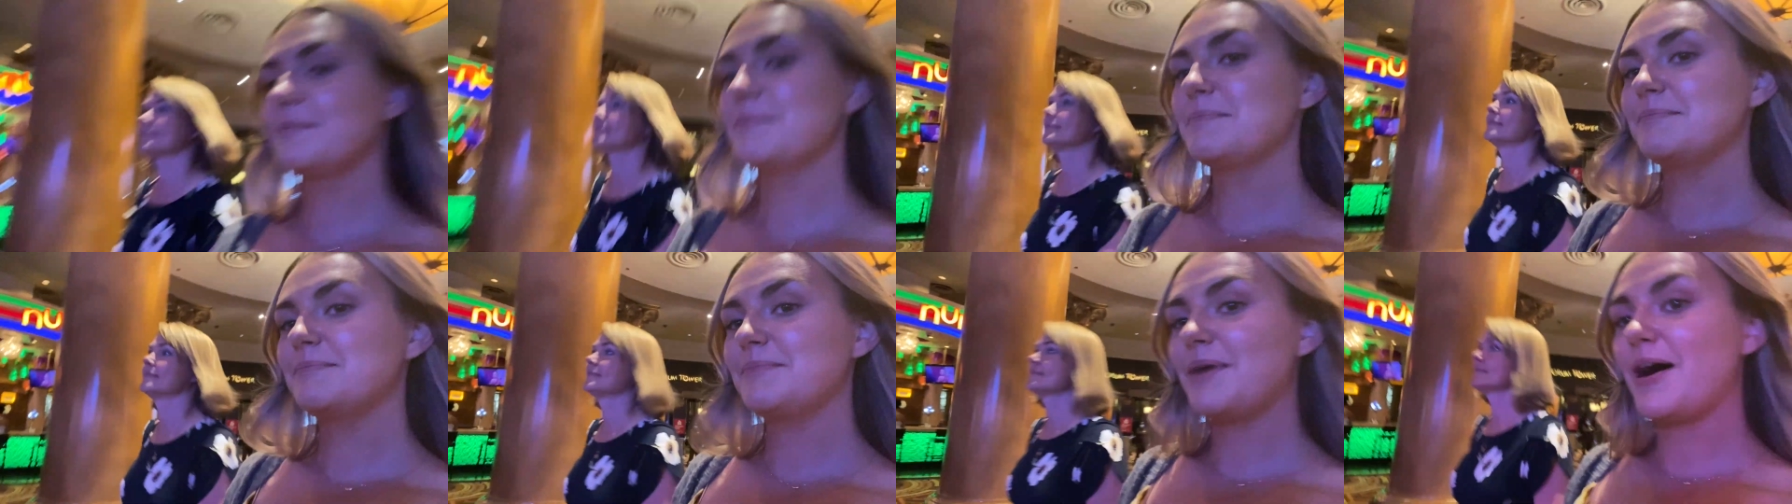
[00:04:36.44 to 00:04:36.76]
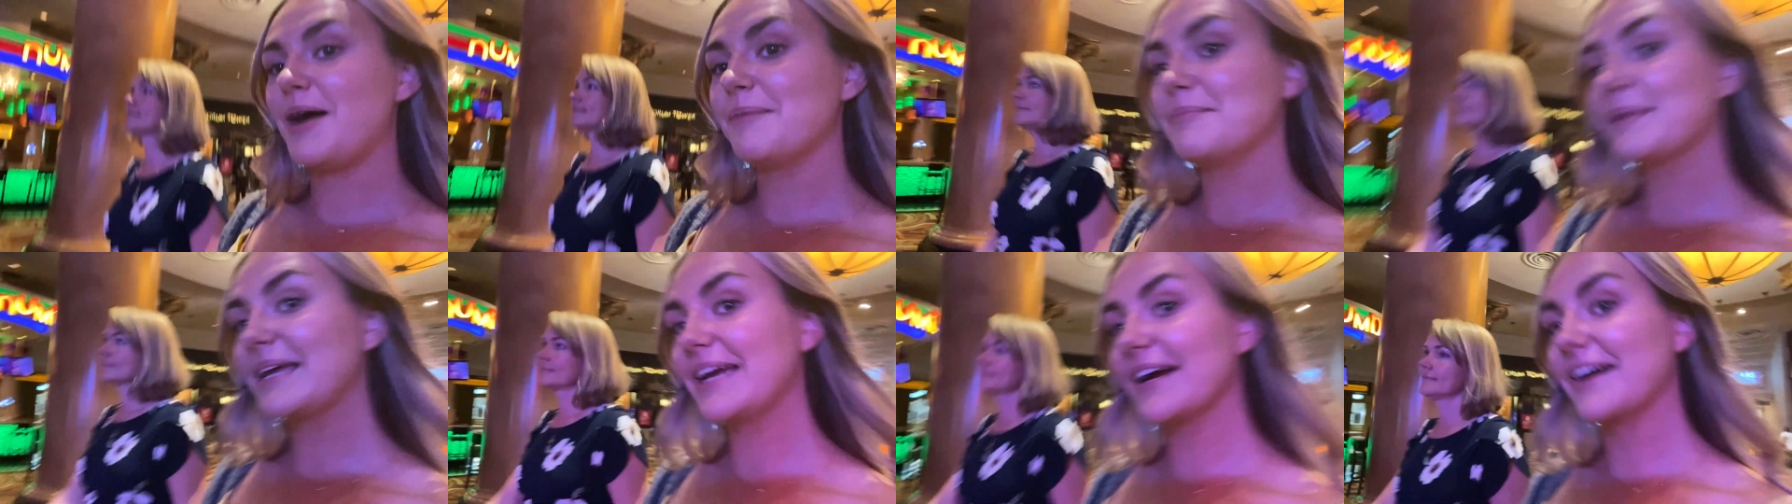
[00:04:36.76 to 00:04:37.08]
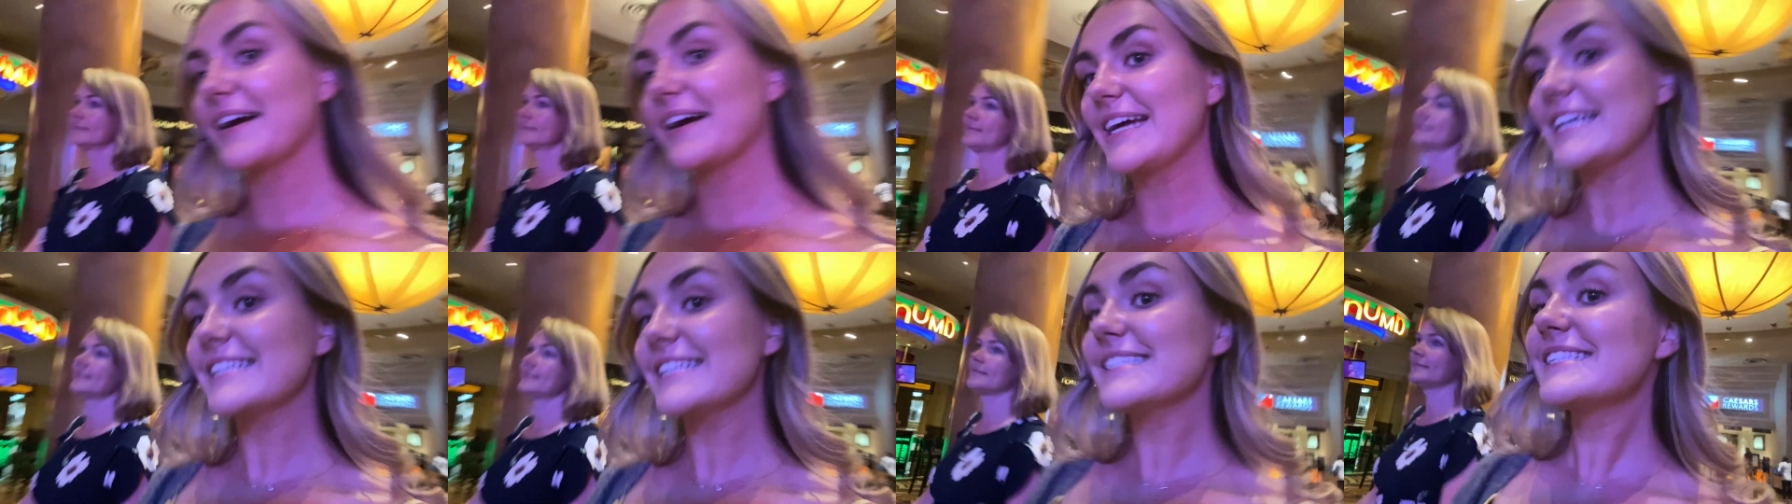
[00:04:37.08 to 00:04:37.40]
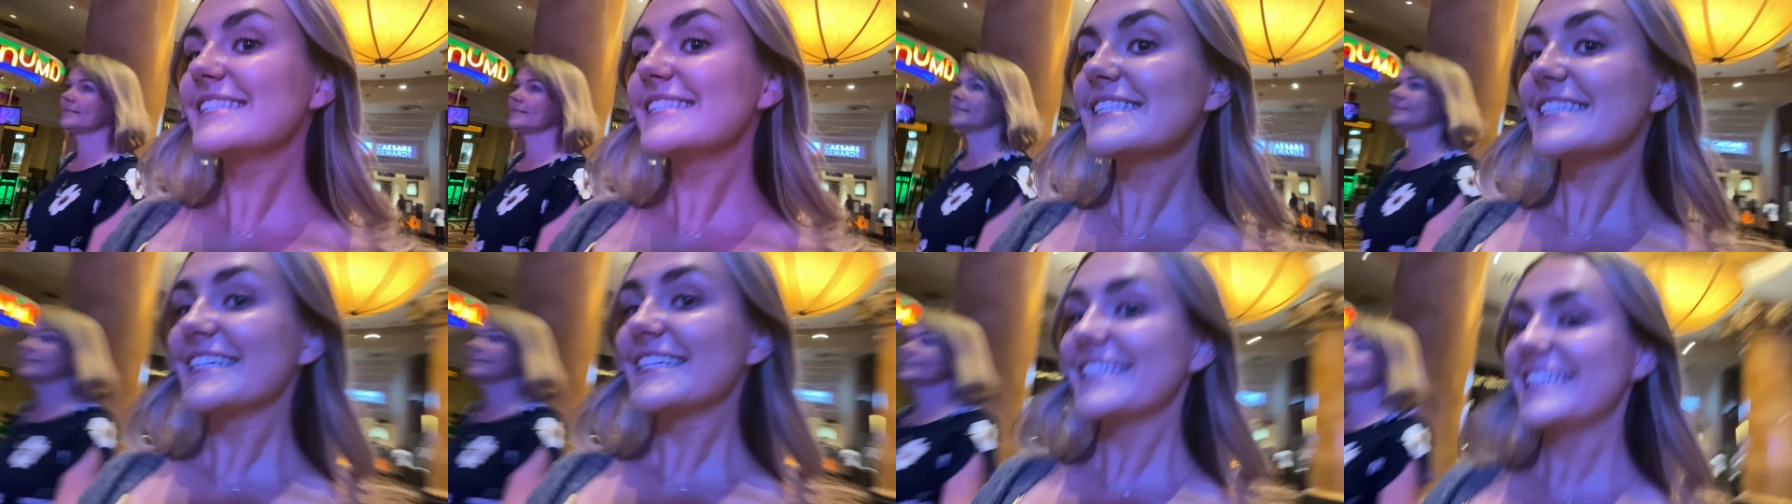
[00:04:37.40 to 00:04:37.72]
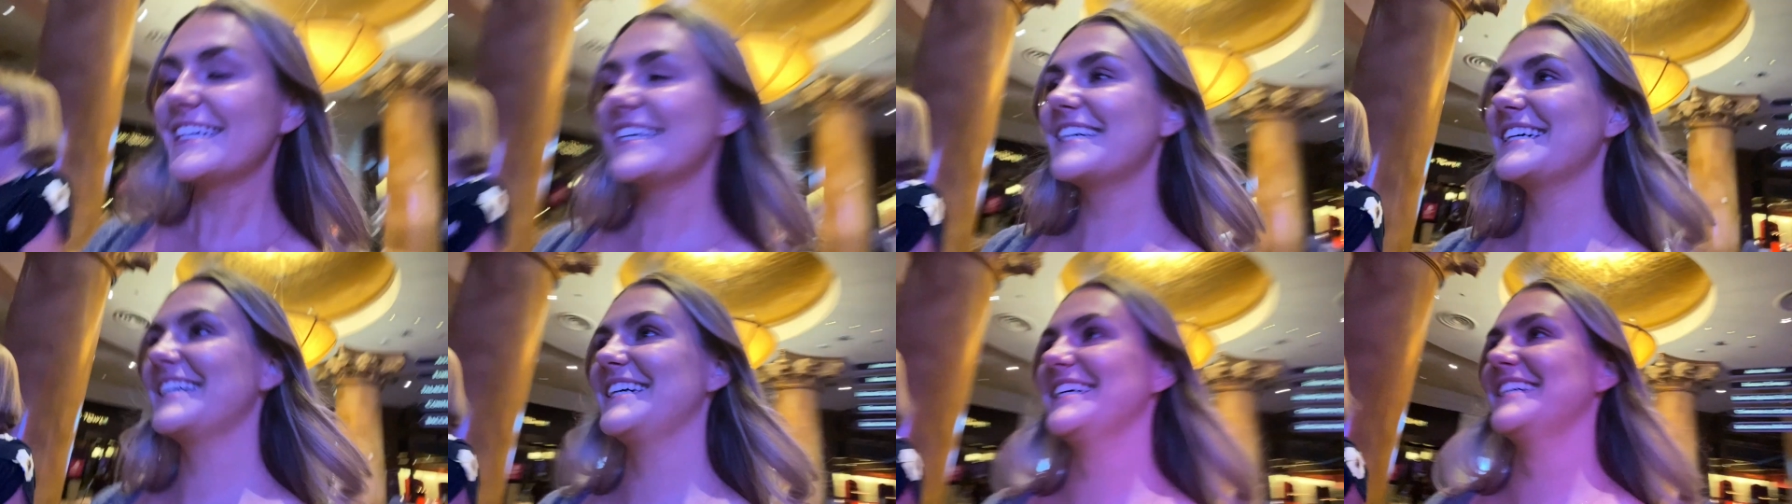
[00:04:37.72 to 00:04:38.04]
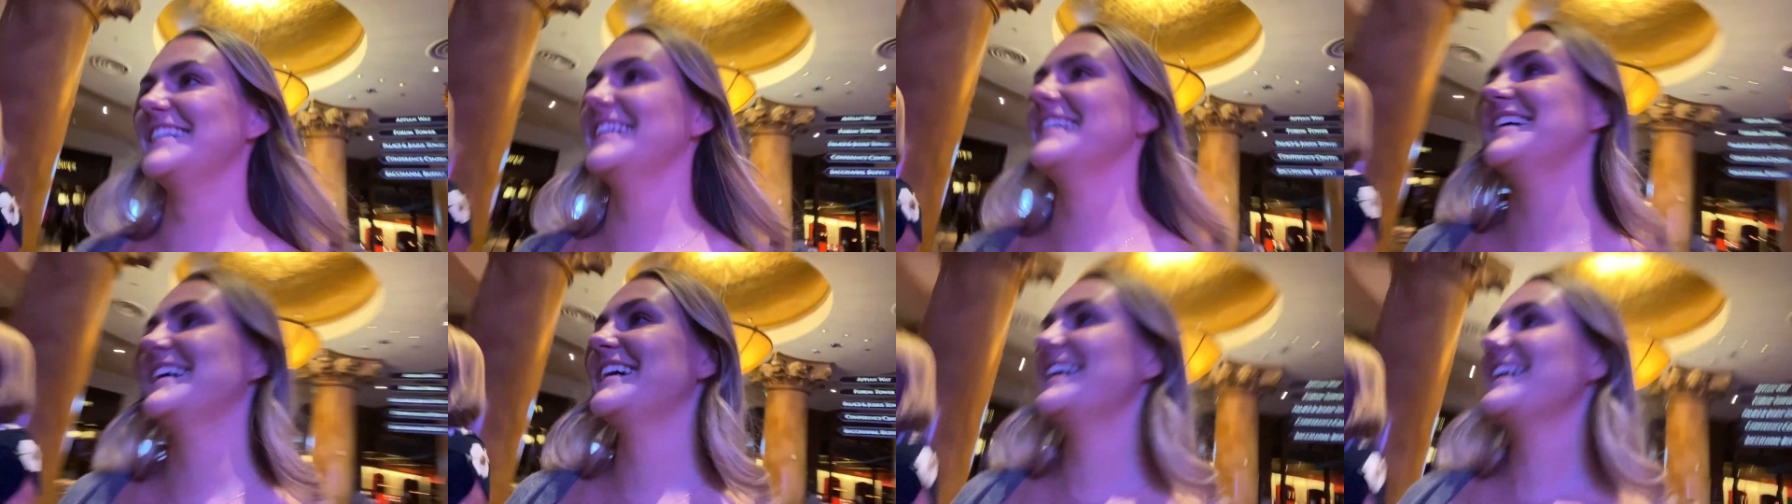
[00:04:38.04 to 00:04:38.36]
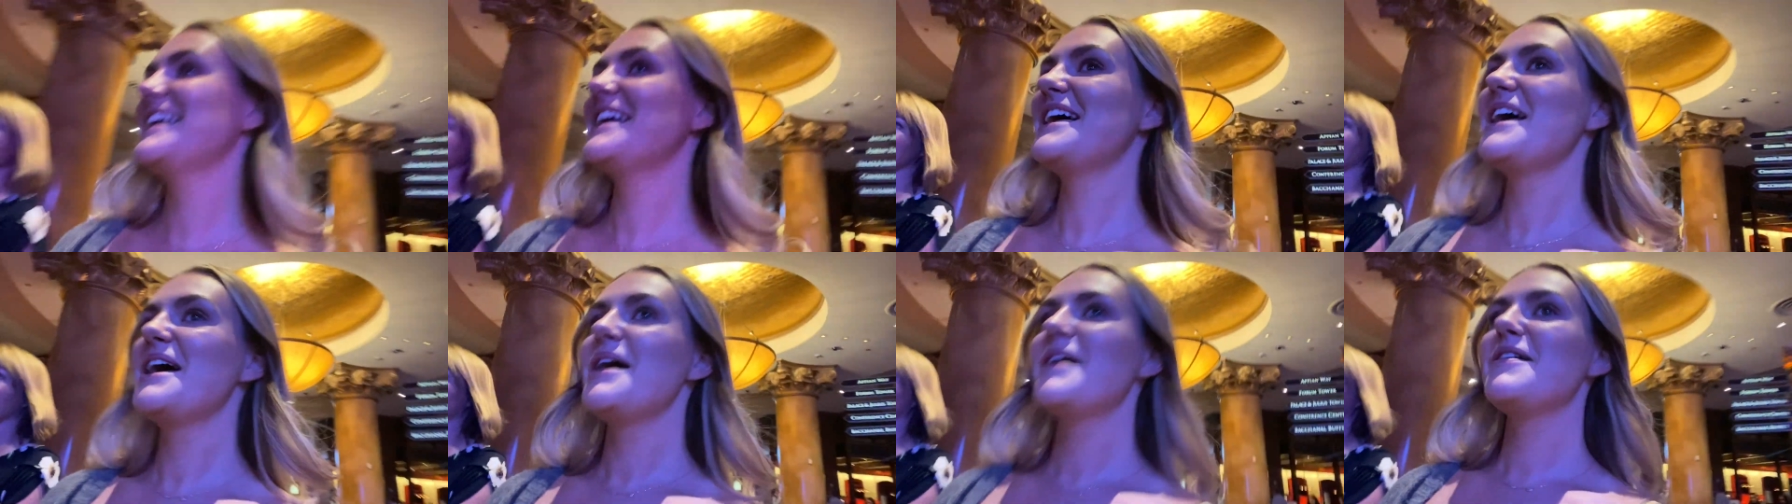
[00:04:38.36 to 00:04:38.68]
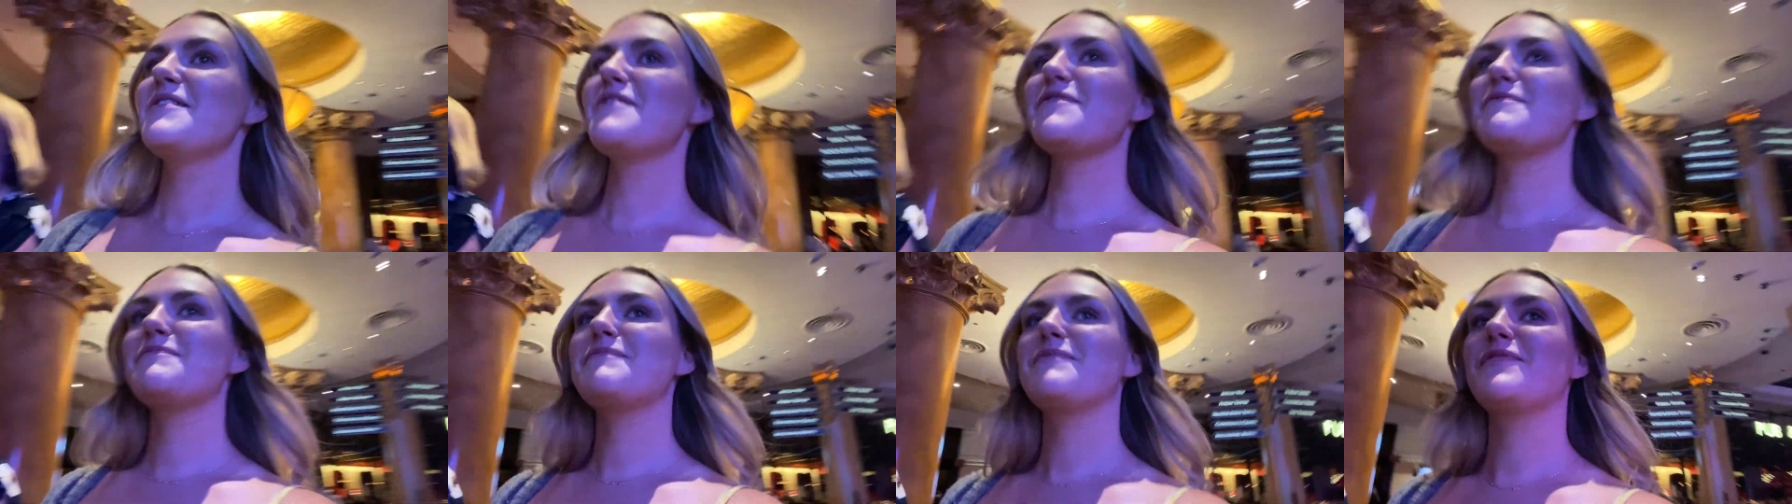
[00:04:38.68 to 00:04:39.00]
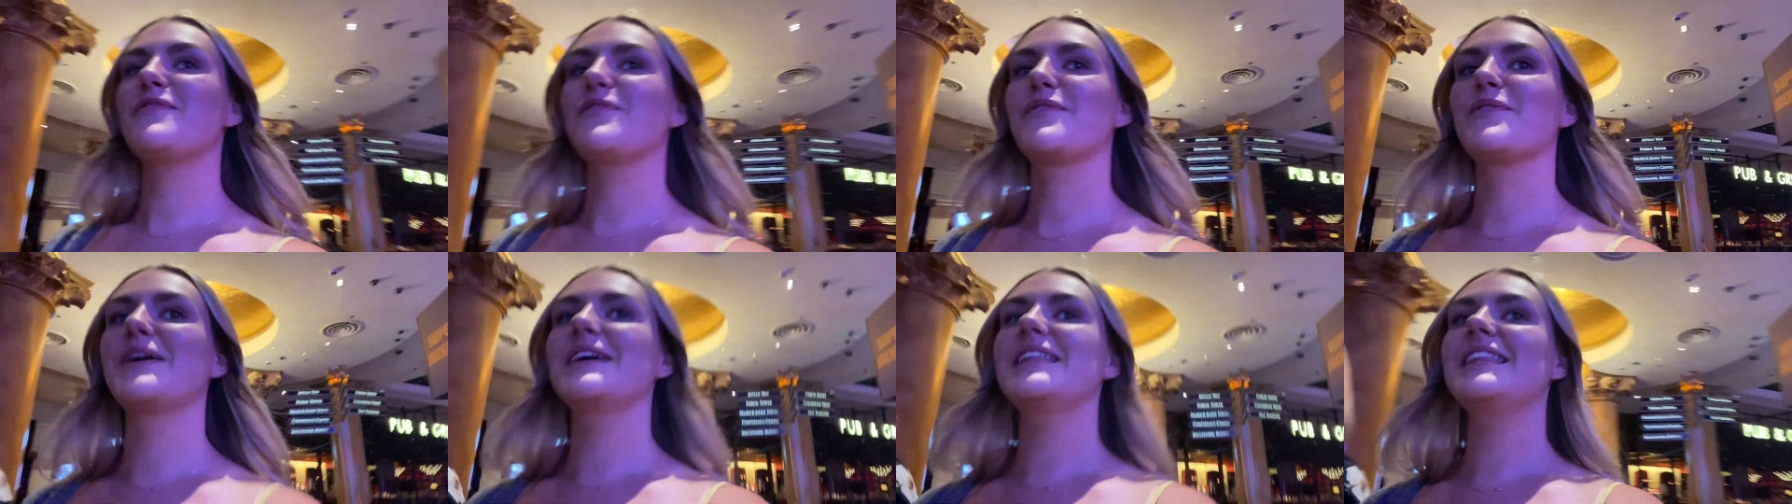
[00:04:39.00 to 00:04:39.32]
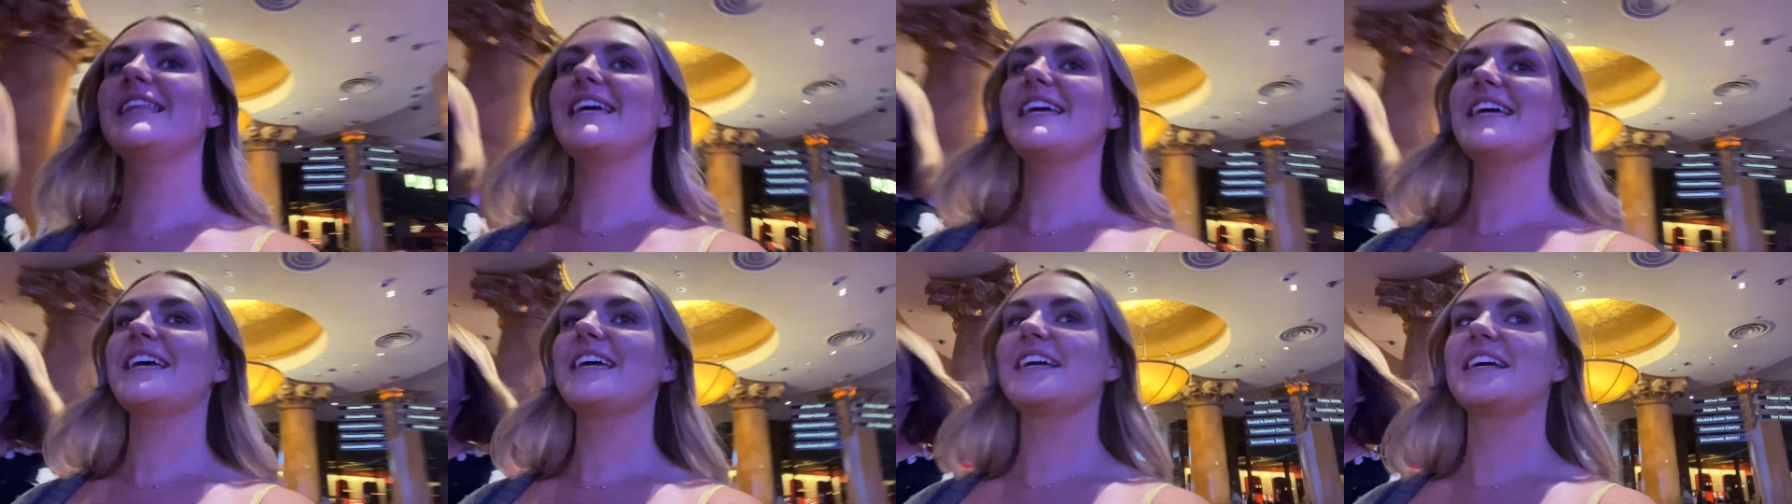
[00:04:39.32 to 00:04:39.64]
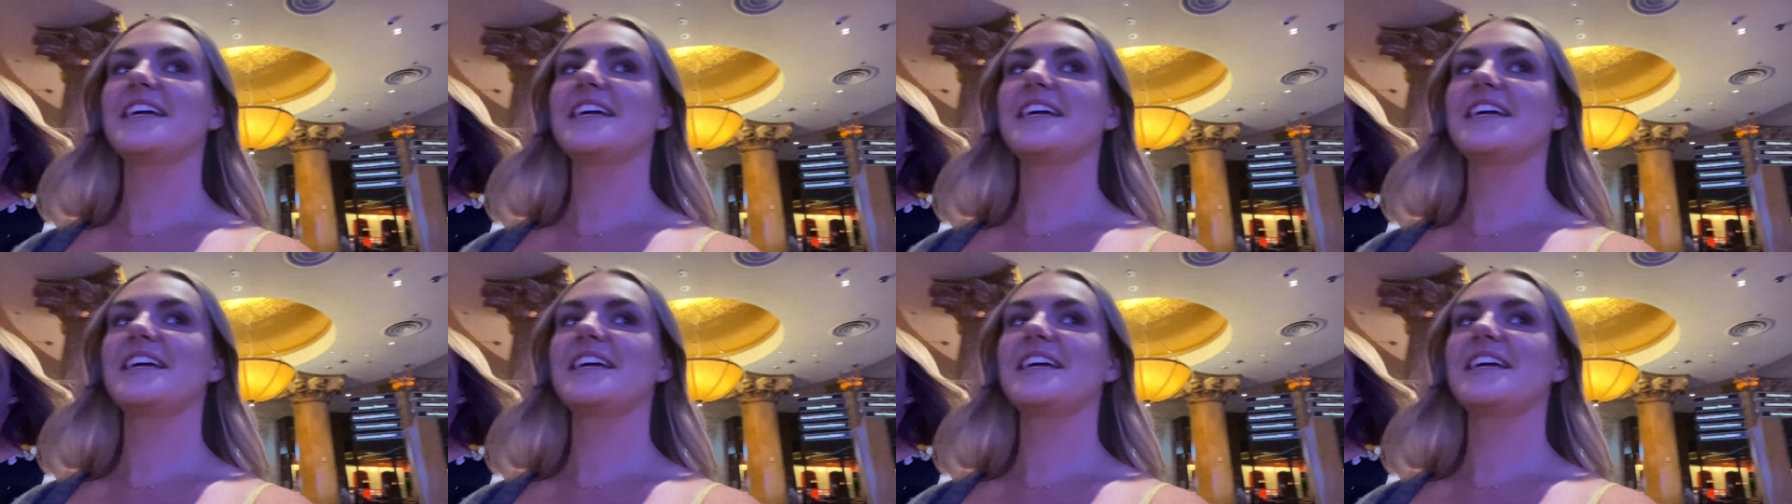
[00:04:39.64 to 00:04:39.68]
Mom here is. Okay, really,